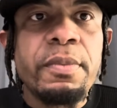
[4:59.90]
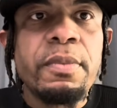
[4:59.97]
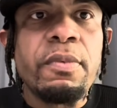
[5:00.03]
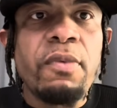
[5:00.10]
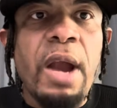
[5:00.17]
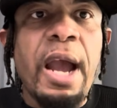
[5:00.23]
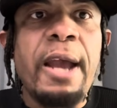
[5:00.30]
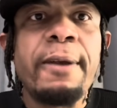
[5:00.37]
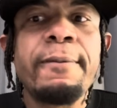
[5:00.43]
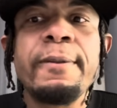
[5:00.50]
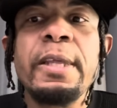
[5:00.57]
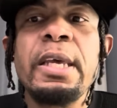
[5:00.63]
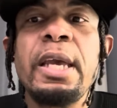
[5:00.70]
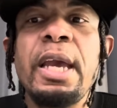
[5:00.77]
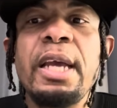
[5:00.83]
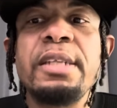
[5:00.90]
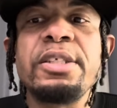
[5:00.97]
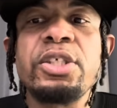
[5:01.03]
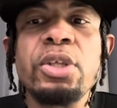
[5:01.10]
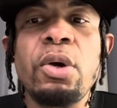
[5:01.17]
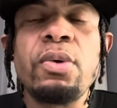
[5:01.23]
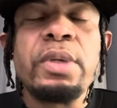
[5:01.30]
right? And
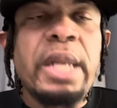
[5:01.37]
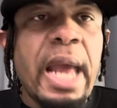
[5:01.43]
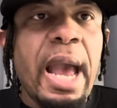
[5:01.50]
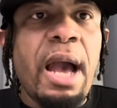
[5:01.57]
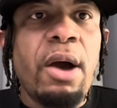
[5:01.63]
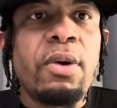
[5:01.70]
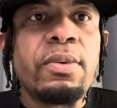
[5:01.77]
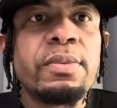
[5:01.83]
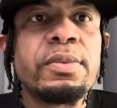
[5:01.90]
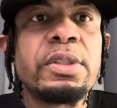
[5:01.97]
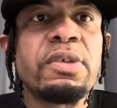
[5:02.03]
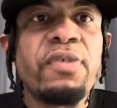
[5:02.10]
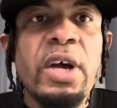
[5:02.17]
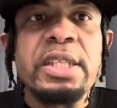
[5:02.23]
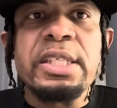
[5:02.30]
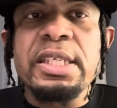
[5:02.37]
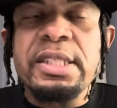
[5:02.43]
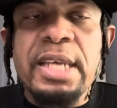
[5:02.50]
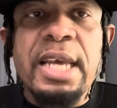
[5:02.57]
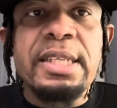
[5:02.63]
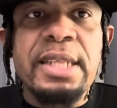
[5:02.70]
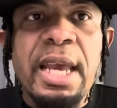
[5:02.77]
so now Gervonta
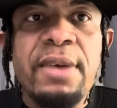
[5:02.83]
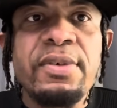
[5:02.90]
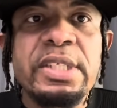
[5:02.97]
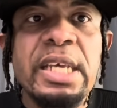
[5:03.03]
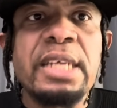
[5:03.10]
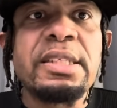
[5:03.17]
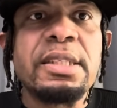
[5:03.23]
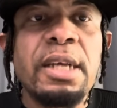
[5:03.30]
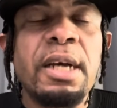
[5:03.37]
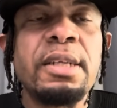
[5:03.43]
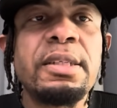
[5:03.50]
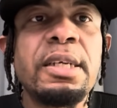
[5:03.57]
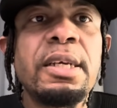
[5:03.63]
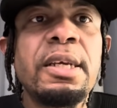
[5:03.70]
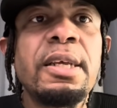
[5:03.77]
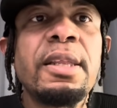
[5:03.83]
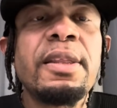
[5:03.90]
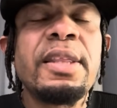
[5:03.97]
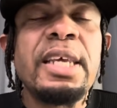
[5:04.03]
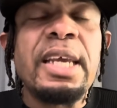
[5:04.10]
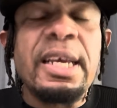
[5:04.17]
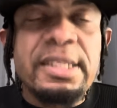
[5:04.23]
Tank Davis has done
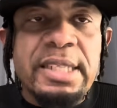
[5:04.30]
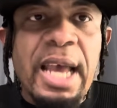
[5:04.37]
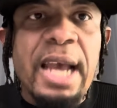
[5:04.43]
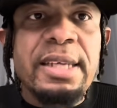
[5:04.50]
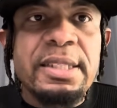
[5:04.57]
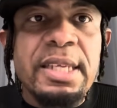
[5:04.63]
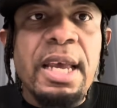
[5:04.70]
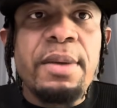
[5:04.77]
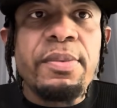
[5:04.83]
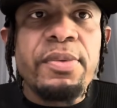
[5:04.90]
the exact same